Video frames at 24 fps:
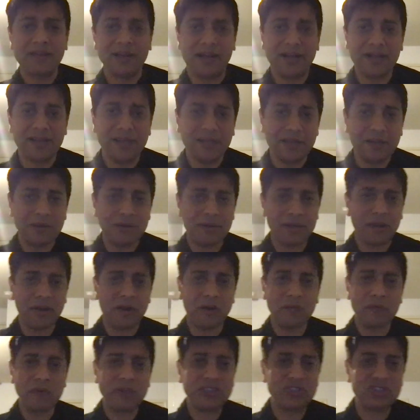Again,
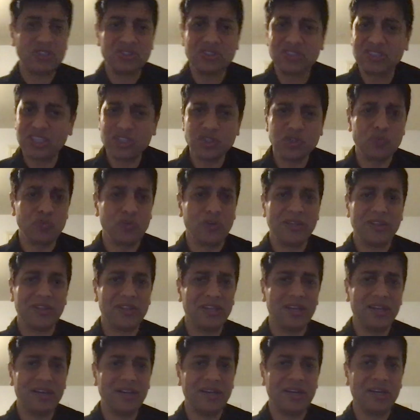we just went
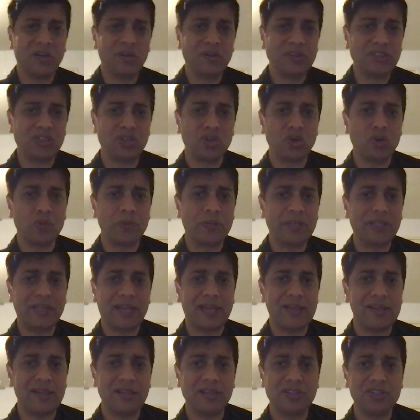there. It was a Roman
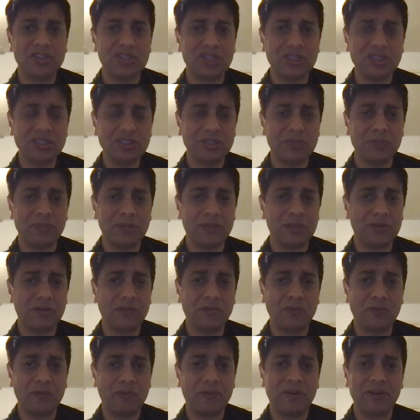Catholic church, but
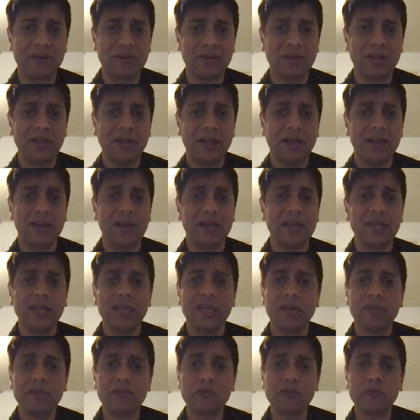we were lucky
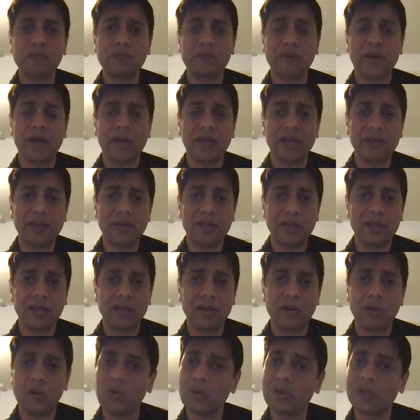enough to find a
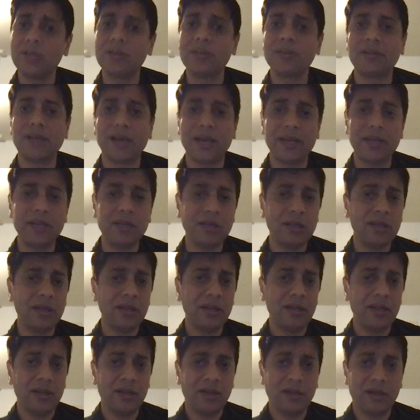local guide
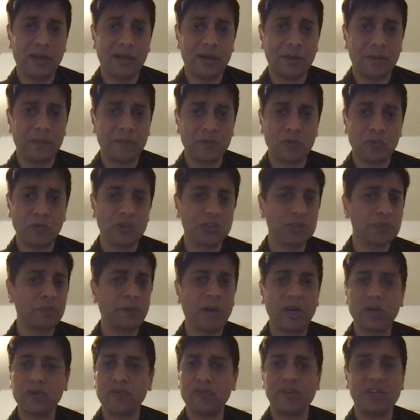who was
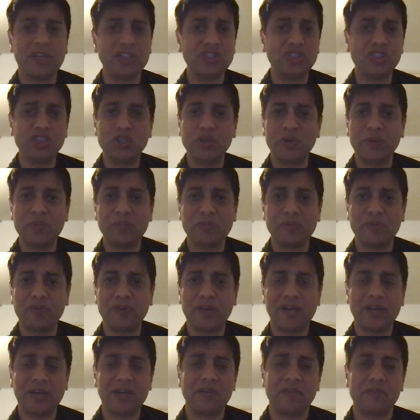part of an NGO and
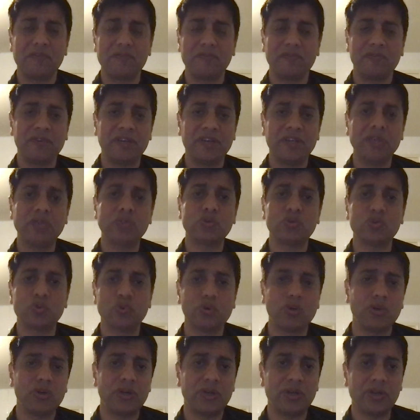provided a free
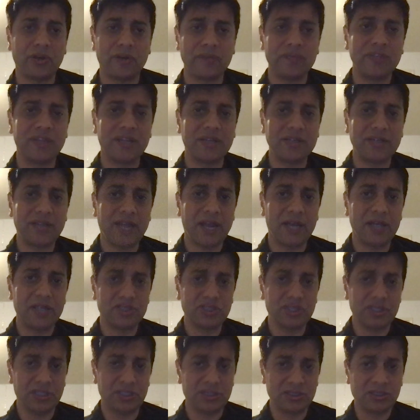tour of the entire
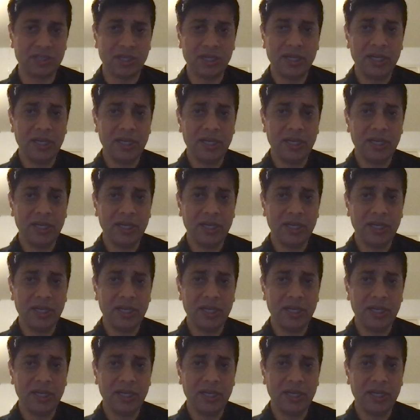church.